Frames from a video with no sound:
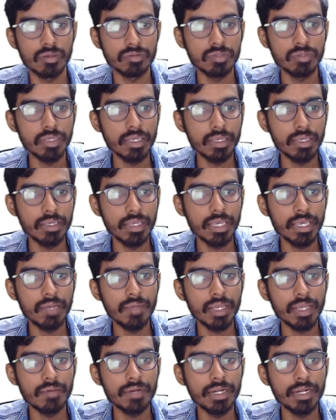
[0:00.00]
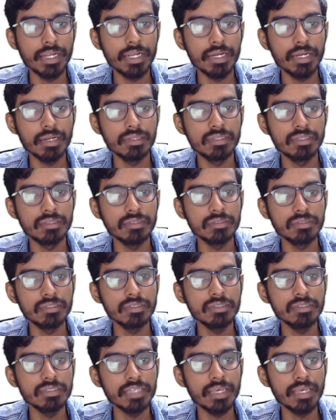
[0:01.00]
See, here we have written this
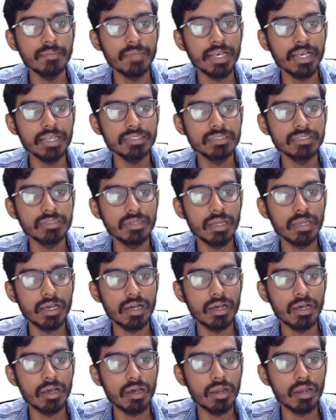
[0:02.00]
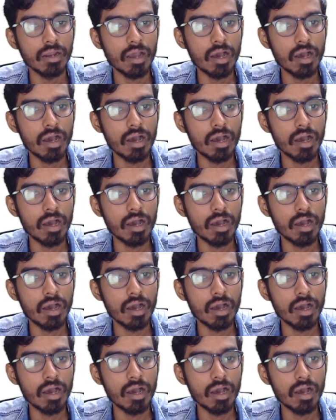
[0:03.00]
is same as r,